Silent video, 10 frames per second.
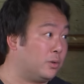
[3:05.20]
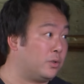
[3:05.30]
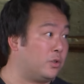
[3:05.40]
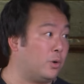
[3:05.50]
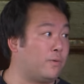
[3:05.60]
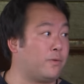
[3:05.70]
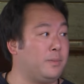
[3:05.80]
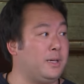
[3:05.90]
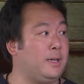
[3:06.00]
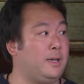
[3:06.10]
Right. So for
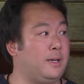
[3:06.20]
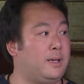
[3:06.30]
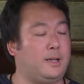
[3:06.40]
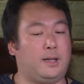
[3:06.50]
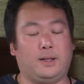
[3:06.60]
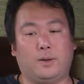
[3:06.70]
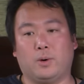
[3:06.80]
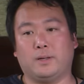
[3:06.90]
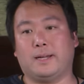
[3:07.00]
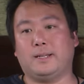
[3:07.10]
me,
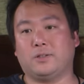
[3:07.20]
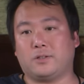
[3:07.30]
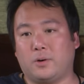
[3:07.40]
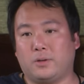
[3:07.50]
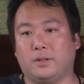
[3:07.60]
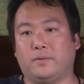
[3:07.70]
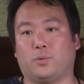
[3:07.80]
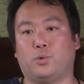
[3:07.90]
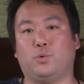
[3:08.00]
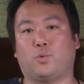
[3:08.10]
I didn't start
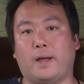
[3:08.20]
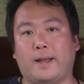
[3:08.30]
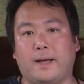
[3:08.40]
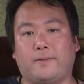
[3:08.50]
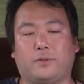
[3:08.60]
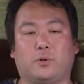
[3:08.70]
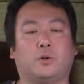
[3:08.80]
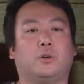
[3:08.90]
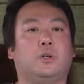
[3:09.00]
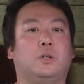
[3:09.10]
Deliveroo right
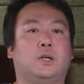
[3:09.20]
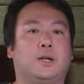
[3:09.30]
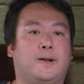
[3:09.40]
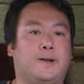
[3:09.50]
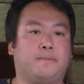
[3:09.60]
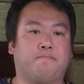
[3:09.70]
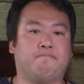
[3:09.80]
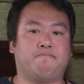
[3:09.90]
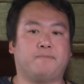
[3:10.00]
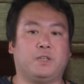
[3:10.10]
after
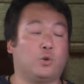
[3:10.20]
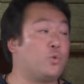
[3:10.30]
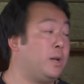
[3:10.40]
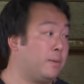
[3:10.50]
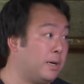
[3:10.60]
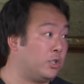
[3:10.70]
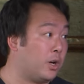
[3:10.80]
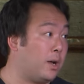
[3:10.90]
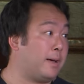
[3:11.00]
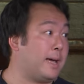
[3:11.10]
you know, quitting my
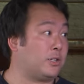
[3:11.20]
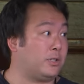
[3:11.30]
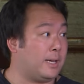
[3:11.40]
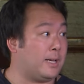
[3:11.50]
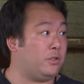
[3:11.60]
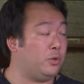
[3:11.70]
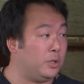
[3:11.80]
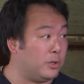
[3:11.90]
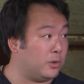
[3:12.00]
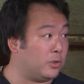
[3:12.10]
job. I actually had 2
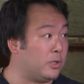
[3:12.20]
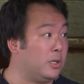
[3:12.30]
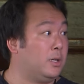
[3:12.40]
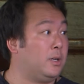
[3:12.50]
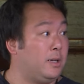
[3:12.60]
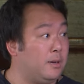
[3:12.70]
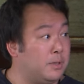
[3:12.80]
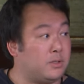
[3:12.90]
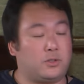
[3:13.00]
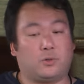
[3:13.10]
years in
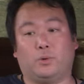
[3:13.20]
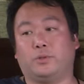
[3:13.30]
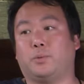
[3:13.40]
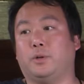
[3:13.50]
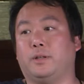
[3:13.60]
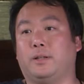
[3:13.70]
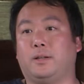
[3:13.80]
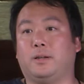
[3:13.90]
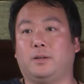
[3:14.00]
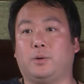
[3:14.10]
business school to
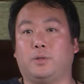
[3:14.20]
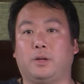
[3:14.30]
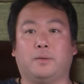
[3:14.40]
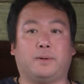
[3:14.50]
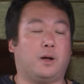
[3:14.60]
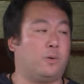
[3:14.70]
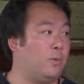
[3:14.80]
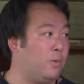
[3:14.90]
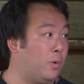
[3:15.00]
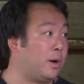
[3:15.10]
really, you know, think about
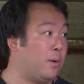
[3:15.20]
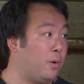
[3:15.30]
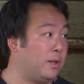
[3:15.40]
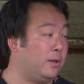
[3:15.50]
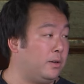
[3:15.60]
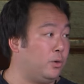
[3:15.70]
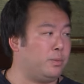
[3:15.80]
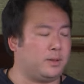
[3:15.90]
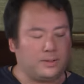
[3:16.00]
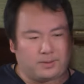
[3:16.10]
what I wanted to do.
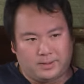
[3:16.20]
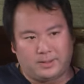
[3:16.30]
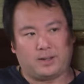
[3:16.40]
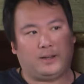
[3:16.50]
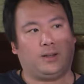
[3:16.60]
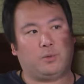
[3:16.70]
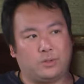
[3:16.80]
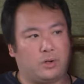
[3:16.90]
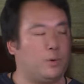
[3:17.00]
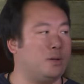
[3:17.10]
But this idea
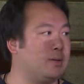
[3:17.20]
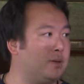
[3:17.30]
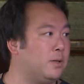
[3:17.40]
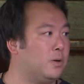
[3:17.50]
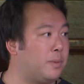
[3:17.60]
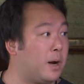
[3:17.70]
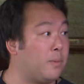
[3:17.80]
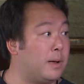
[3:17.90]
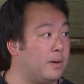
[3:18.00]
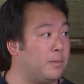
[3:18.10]
was always, you know,
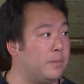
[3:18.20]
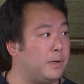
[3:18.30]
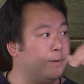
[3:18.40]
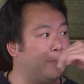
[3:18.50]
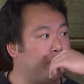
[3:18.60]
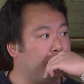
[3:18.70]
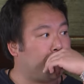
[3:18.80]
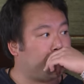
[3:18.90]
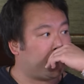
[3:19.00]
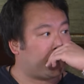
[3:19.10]
paramount in my mind.
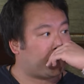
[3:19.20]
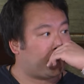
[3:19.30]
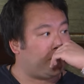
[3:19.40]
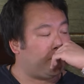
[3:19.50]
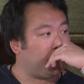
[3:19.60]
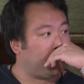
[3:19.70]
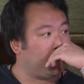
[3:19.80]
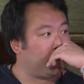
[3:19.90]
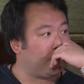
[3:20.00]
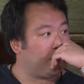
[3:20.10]
And is this something that
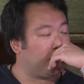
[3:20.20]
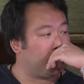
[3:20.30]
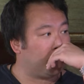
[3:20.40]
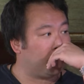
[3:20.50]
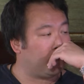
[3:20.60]
you recommend? We have a